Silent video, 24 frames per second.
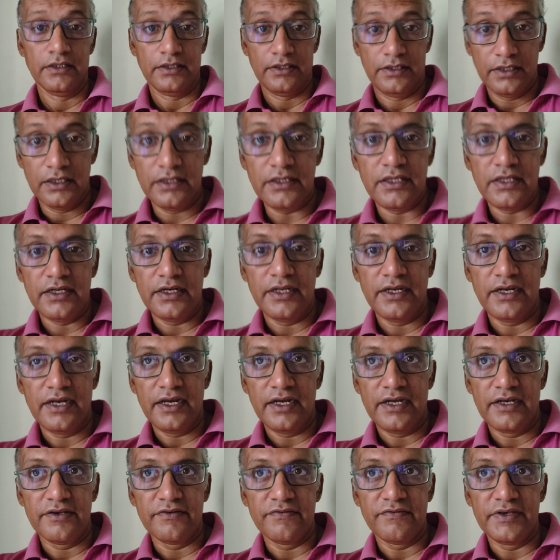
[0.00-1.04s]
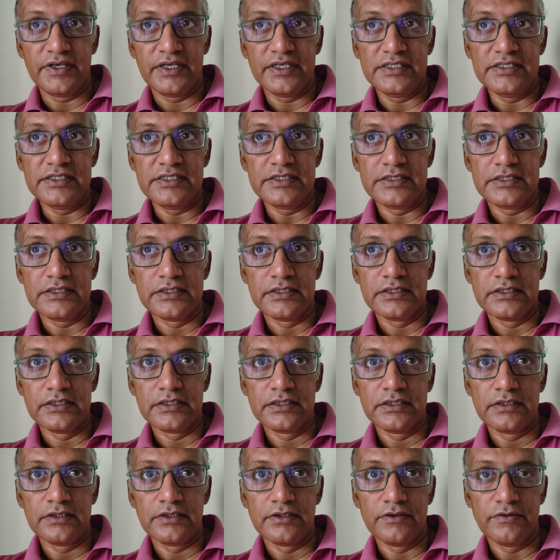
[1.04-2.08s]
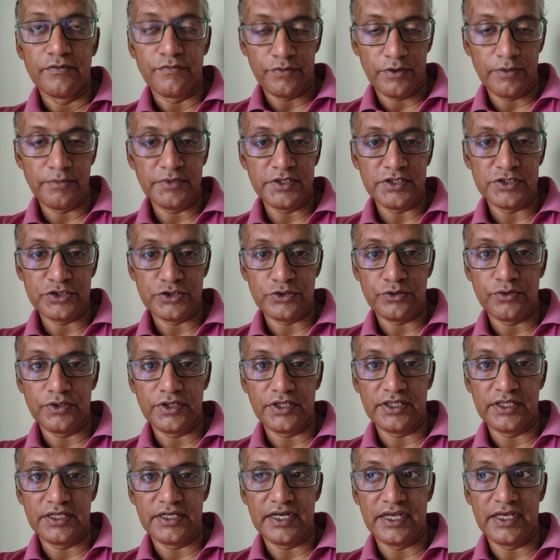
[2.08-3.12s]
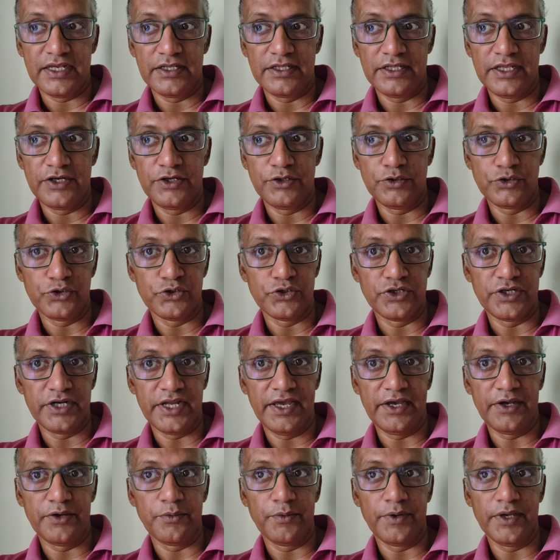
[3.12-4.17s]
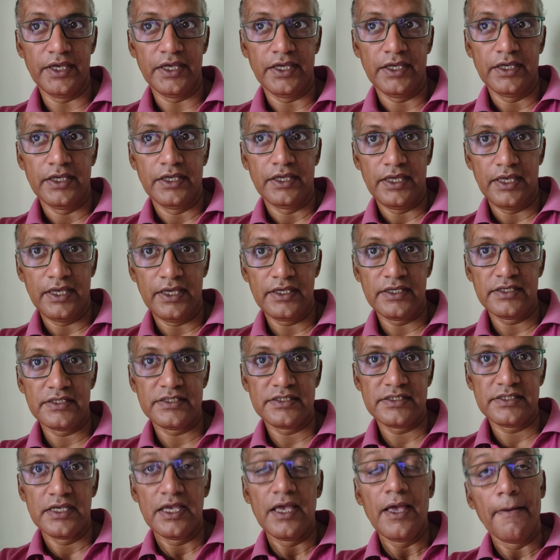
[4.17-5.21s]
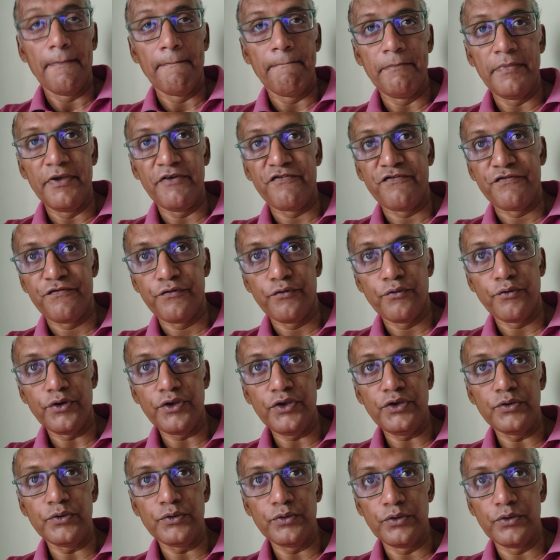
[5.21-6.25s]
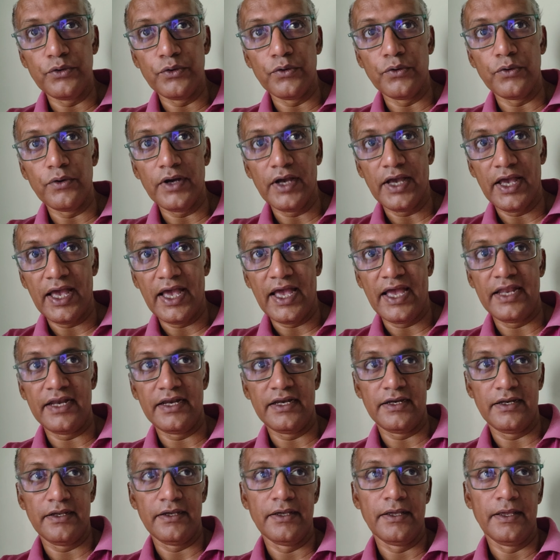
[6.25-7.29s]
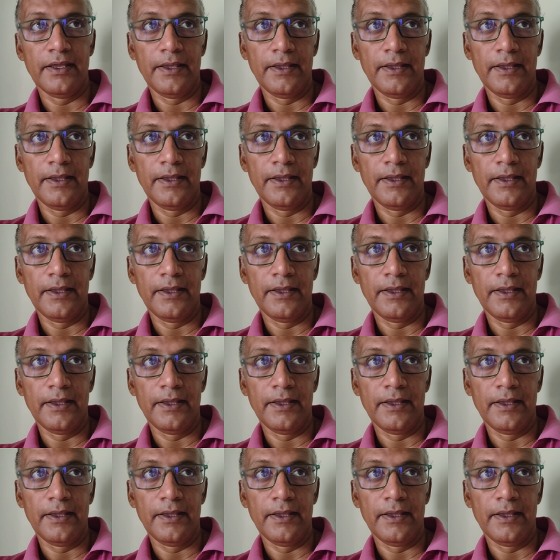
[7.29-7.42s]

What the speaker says: Here the narrative is, from the story that you should take away, is before you go and,